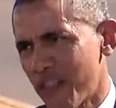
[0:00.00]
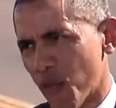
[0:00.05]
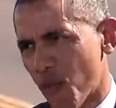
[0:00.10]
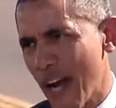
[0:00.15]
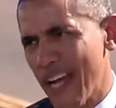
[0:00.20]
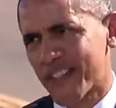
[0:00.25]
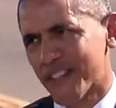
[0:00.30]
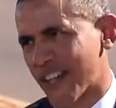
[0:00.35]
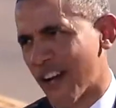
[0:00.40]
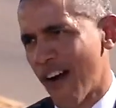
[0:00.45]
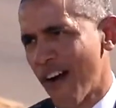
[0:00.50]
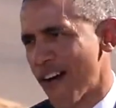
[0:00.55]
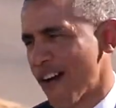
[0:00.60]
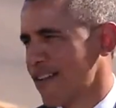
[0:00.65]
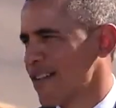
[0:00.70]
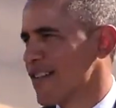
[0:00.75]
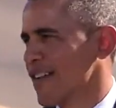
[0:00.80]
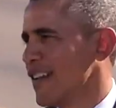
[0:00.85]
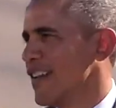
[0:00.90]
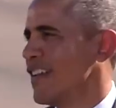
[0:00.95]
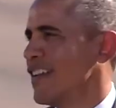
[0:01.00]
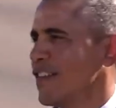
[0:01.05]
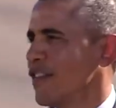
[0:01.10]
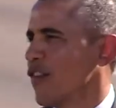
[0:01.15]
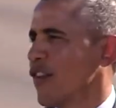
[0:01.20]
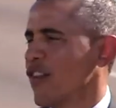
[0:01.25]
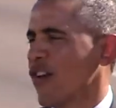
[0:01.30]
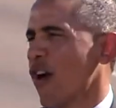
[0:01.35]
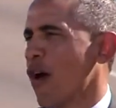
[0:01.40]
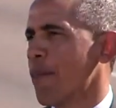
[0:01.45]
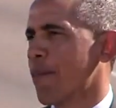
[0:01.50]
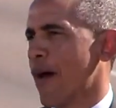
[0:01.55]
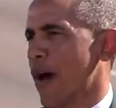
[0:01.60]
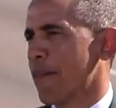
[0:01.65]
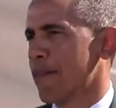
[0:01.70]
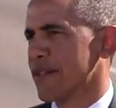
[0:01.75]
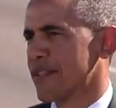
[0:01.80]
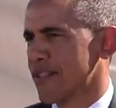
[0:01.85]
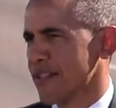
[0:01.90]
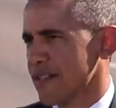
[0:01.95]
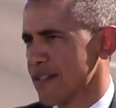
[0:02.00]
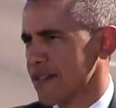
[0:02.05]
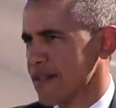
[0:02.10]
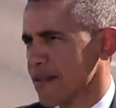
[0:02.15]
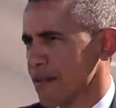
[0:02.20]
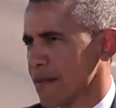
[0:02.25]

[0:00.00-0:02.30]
the race card for their own purposes.